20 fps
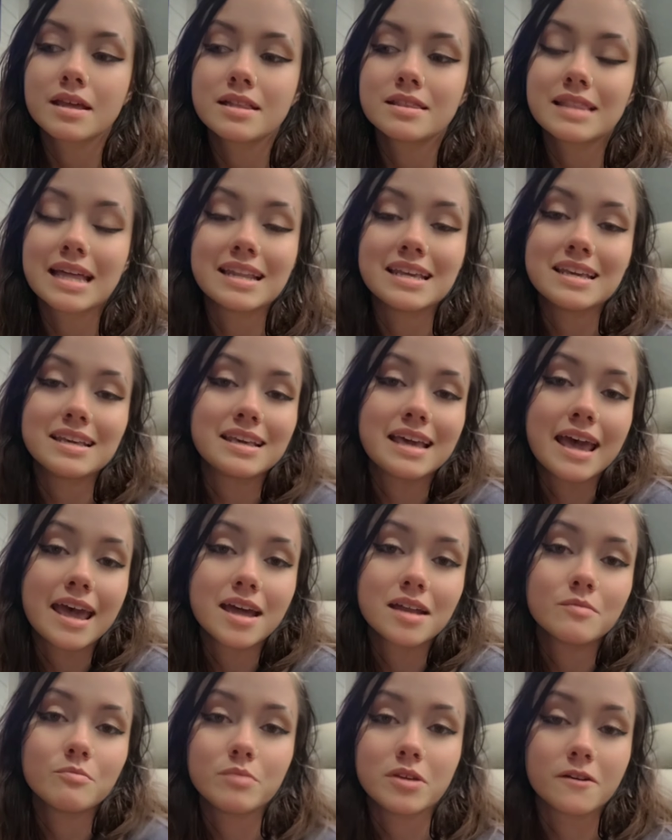that he
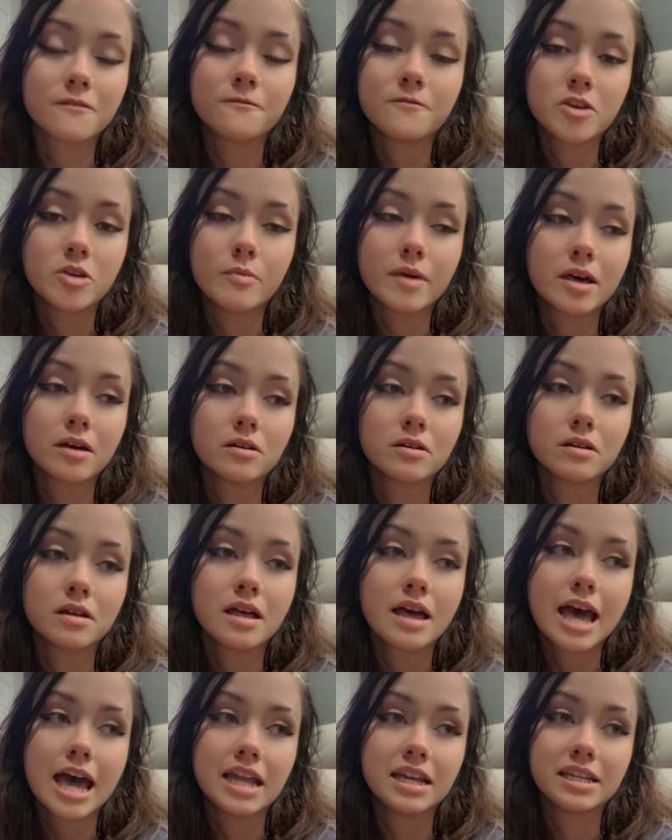can't be a female
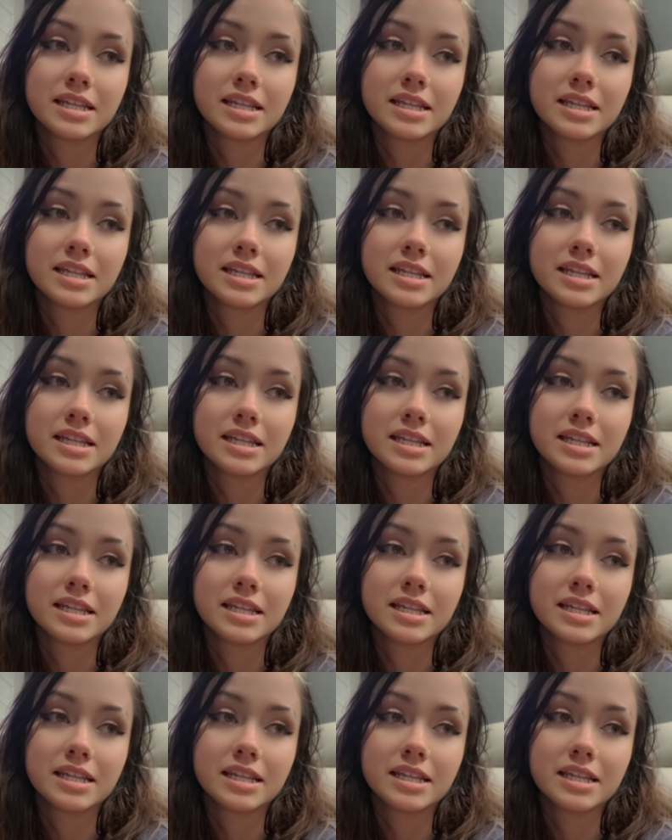and